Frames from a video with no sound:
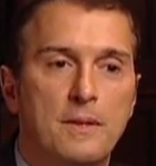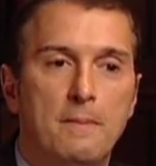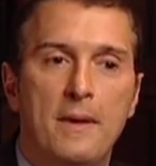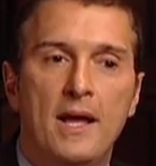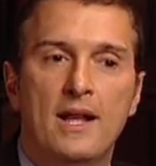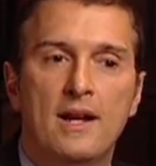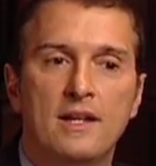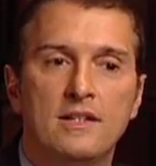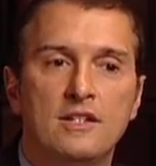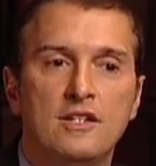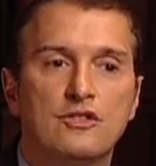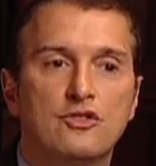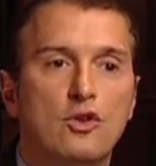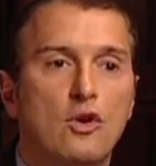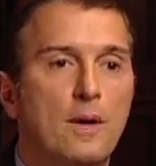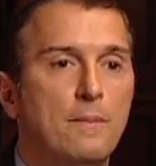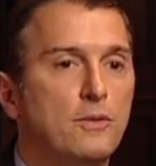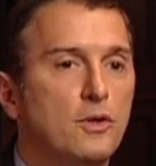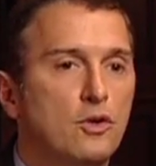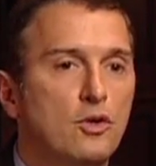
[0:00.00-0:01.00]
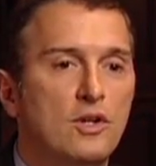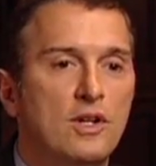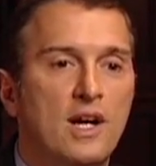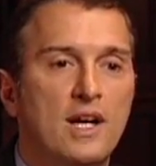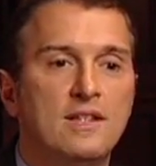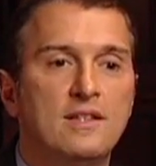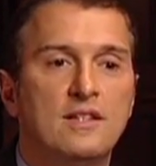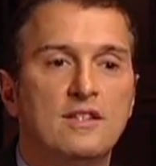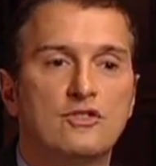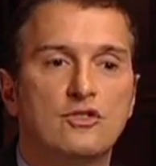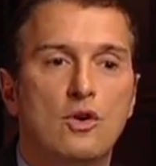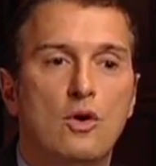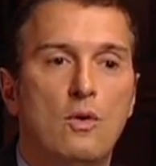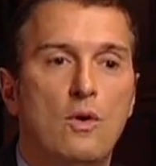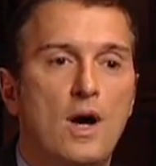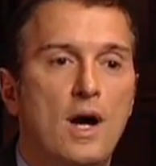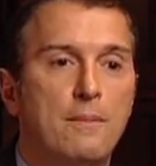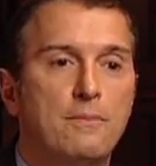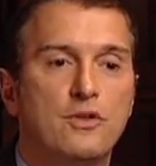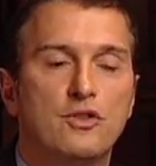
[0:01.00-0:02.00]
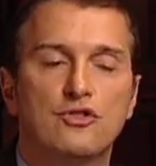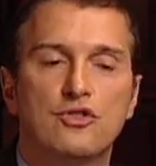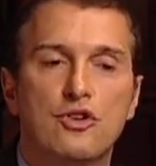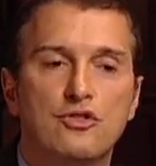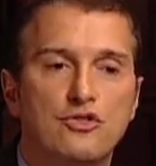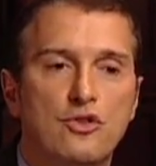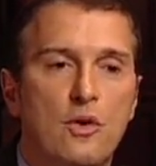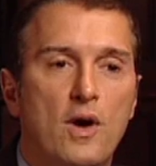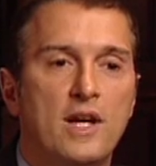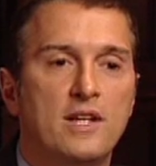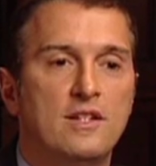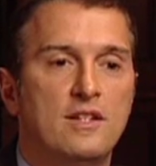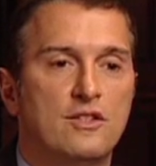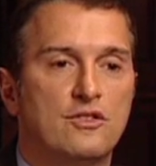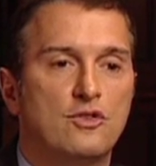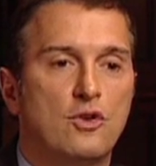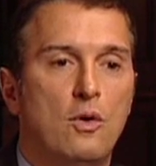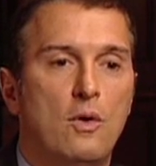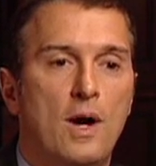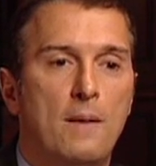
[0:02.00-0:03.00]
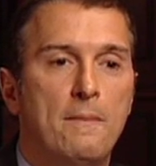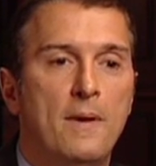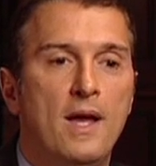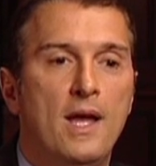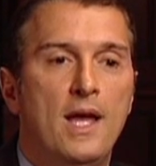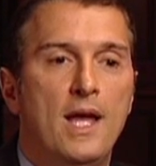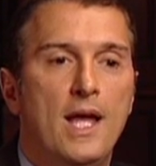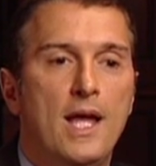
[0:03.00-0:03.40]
The bad ideas go up, the good ideas go up, the so so ideas go up.